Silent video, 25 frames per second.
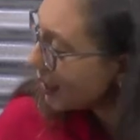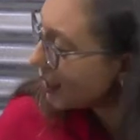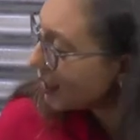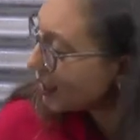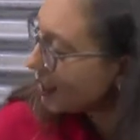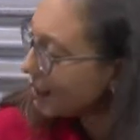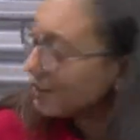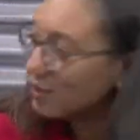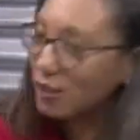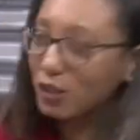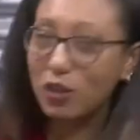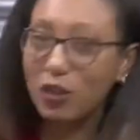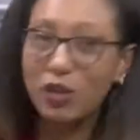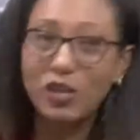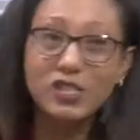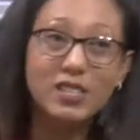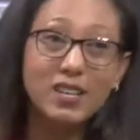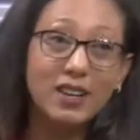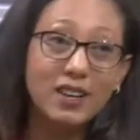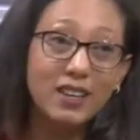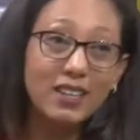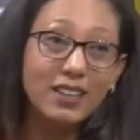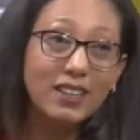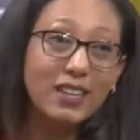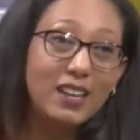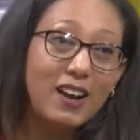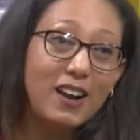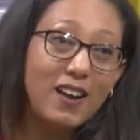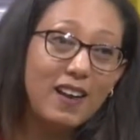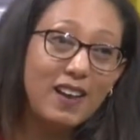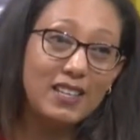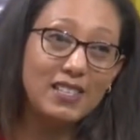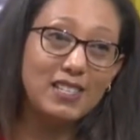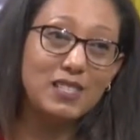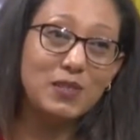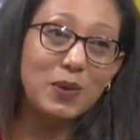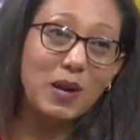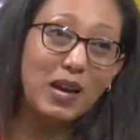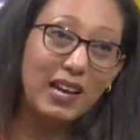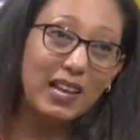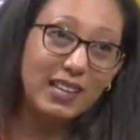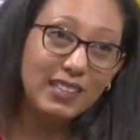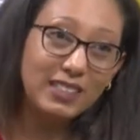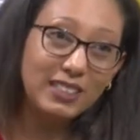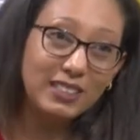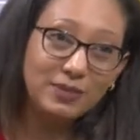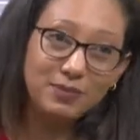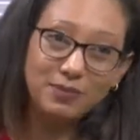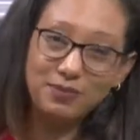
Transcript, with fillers: Oh. So those are in there as well.